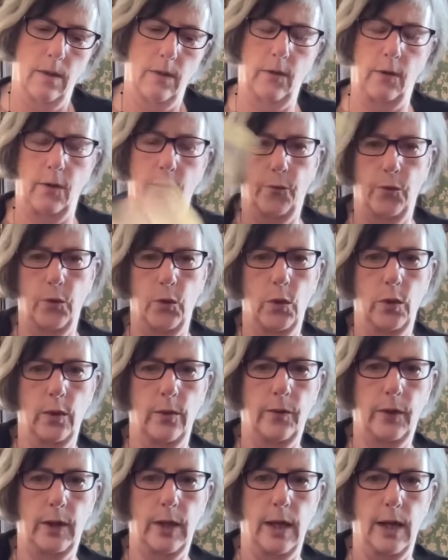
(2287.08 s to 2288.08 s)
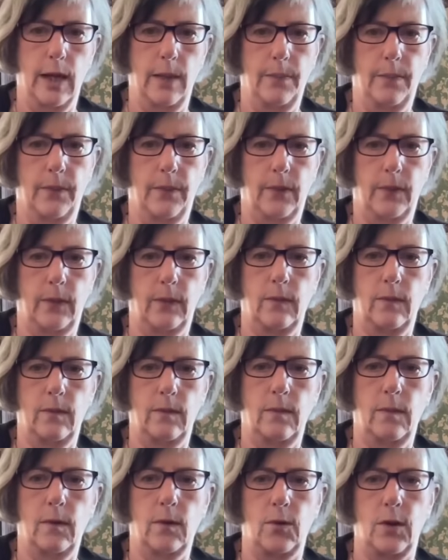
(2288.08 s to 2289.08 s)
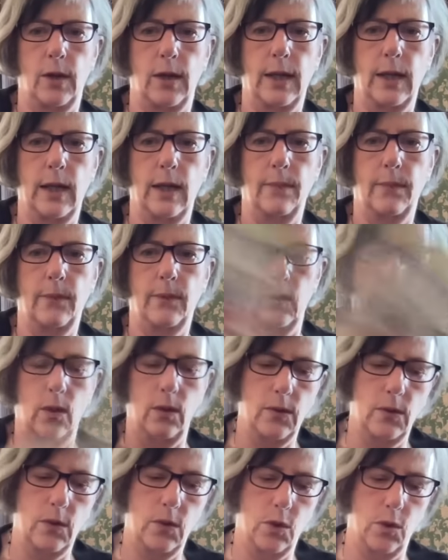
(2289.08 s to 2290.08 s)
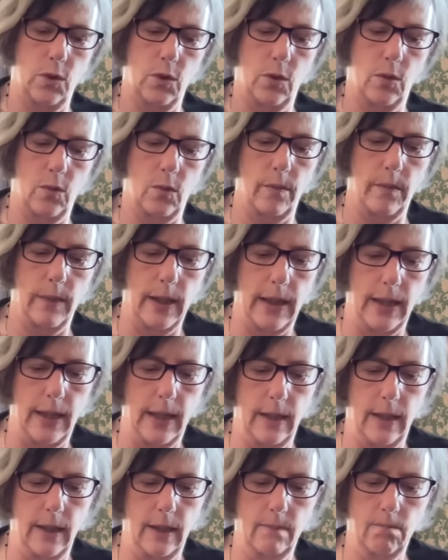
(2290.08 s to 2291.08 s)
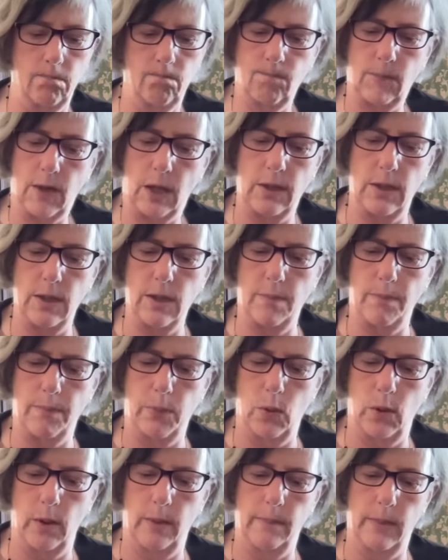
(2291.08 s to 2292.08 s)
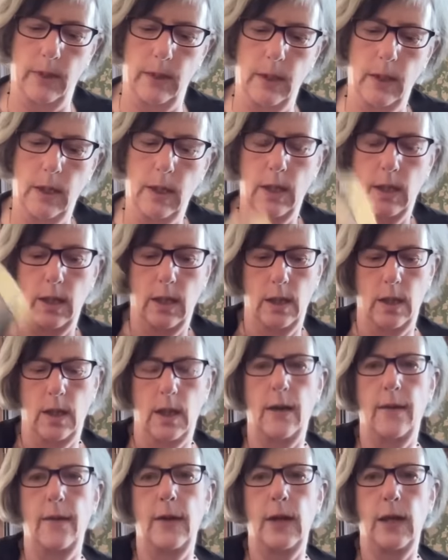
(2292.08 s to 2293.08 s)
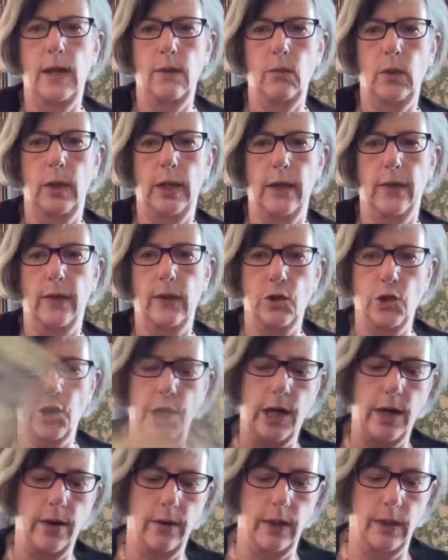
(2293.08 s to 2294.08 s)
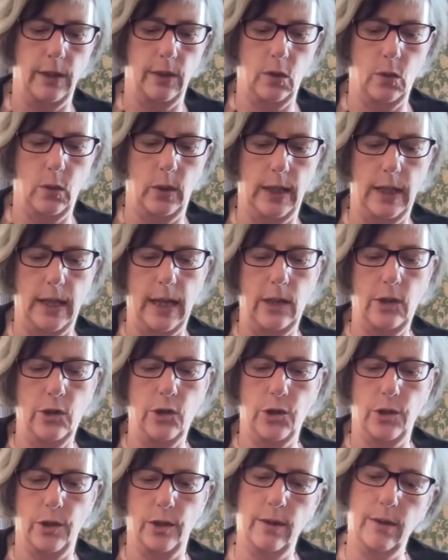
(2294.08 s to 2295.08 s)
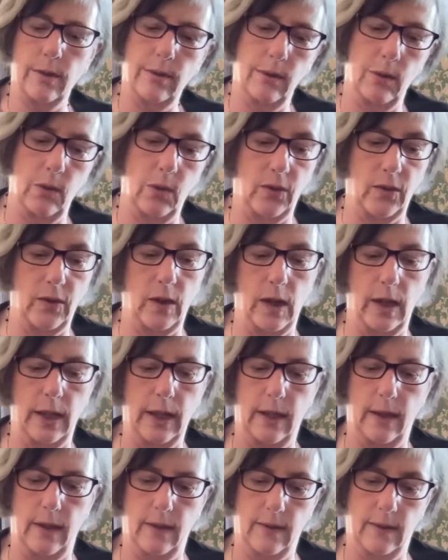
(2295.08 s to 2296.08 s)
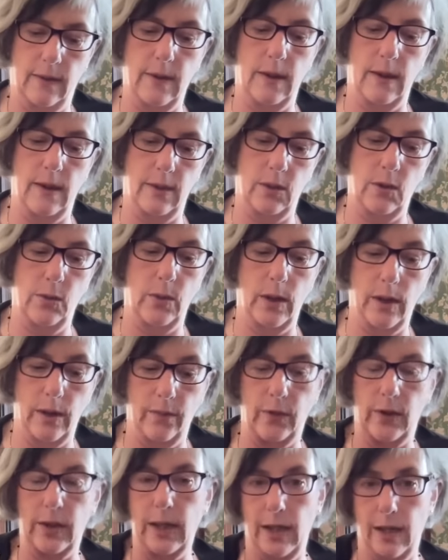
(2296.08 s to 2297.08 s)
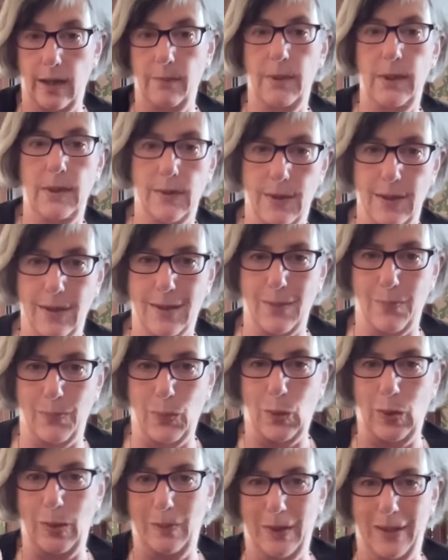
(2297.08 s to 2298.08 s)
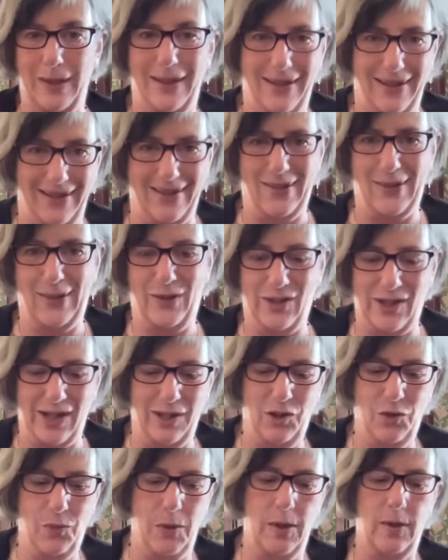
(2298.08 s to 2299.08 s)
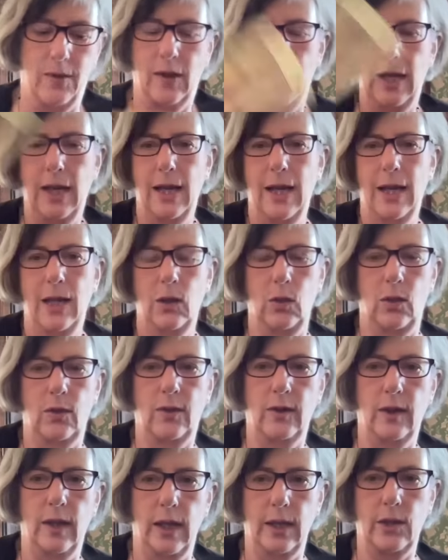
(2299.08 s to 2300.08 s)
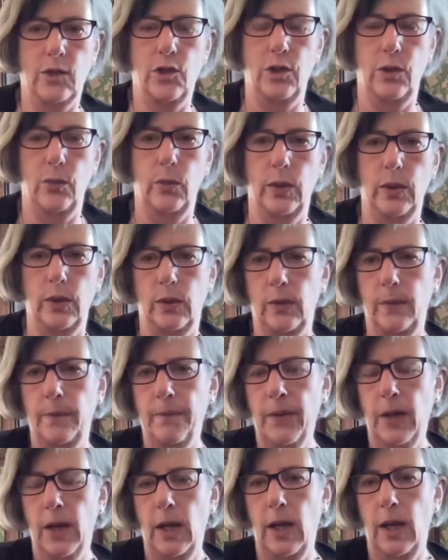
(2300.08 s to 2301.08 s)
So the Four of Cups, three cups lost, two remaining, disappointment. And then we get the Chariot, quick action. Looks like he's to overcome his disappointment in her judgments. Looks like he will.